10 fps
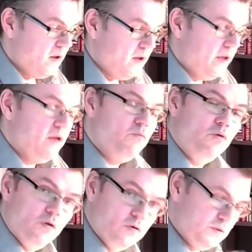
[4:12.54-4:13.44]
It would
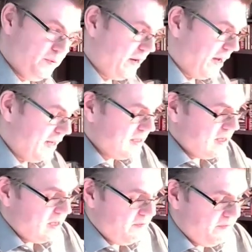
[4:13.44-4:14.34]
also be nice
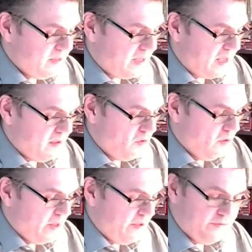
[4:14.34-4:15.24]
if it can go
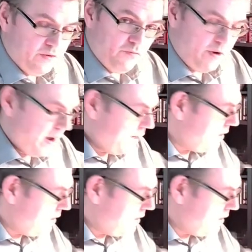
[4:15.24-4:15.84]
left and right.